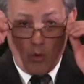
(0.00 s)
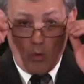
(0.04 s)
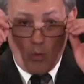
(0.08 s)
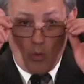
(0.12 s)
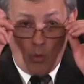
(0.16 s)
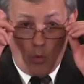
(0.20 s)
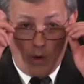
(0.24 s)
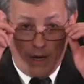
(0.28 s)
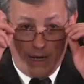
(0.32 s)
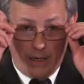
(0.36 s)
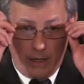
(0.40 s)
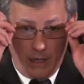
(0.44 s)

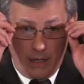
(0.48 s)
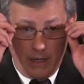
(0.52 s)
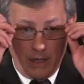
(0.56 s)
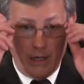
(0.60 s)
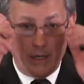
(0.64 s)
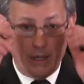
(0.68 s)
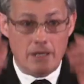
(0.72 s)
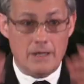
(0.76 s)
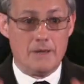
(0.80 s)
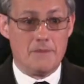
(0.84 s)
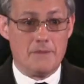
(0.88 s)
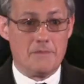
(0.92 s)
we
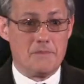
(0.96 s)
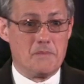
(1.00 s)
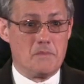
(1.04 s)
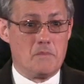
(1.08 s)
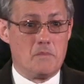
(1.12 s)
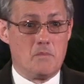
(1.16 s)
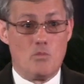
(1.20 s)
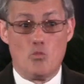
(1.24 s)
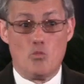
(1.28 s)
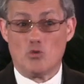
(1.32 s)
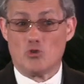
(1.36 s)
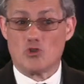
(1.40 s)

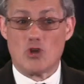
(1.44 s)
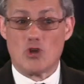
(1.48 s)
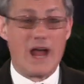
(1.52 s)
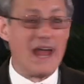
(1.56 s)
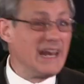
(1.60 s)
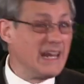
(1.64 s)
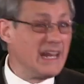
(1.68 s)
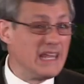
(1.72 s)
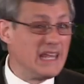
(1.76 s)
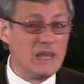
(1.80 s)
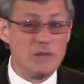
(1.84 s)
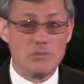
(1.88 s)
try
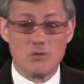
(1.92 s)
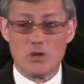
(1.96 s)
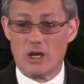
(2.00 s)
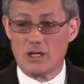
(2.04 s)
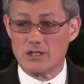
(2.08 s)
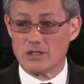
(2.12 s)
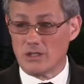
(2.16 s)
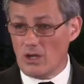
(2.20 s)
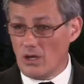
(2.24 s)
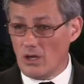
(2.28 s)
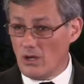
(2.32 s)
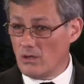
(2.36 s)
to keep
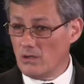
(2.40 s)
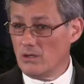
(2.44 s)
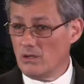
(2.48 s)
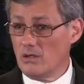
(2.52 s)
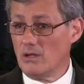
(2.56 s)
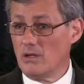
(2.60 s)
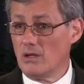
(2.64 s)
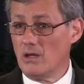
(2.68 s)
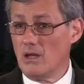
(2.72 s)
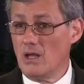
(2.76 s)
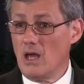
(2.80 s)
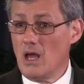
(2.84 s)
God's law,
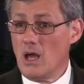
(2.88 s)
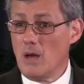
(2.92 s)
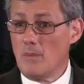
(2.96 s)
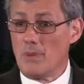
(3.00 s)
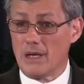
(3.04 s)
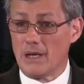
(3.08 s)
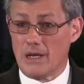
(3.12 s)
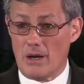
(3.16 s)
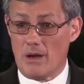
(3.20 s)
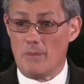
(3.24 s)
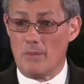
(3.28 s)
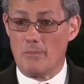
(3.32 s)

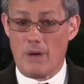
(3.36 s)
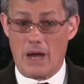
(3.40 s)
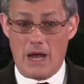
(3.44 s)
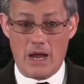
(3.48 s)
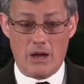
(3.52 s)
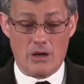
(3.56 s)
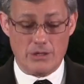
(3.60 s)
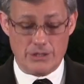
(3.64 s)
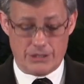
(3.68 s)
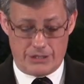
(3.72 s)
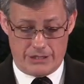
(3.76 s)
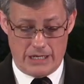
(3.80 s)
but uh, by
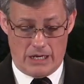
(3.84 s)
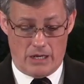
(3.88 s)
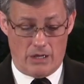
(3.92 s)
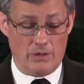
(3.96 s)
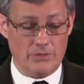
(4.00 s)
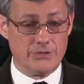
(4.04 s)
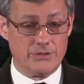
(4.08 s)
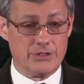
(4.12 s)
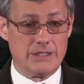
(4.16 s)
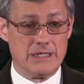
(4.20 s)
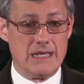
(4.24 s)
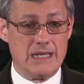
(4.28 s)

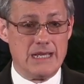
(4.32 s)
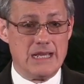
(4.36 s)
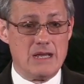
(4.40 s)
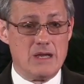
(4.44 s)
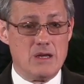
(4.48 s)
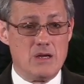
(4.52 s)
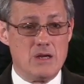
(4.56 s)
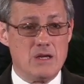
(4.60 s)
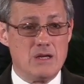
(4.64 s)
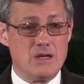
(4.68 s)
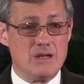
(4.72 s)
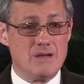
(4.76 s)
ourselves,
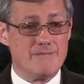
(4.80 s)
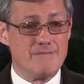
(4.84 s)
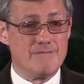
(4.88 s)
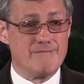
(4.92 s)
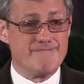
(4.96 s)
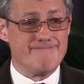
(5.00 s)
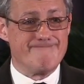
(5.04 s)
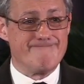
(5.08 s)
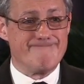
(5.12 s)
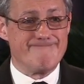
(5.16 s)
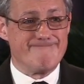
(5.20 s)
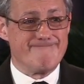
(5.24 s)

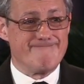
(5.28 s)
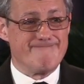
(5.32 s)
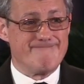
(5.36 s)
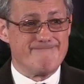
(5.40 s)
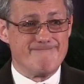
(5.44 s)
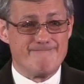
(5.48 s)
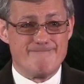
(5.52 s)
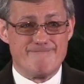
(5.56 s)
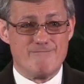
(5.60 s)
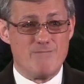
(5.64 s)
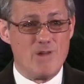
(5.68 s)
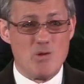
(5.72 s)

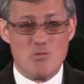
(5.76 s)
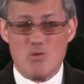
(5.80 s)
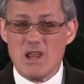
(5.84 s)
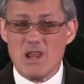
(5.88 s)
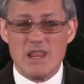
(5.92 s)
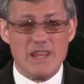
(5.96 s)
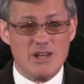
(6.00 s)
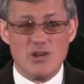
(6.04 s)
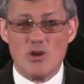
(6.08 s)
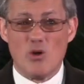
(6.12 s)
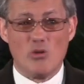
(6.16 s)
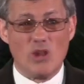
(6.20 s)
we
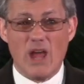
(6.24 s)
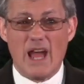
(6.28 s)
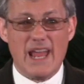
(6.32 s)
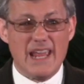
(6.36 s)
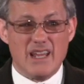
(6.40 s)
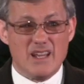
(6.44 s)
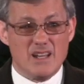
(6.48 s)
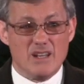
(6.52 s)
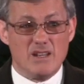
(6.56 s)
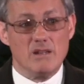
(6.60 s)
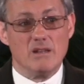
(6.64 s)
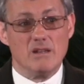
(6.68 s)
really don't
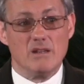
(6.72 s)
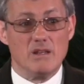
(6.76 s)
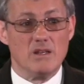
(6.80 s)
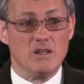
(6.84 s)
like it.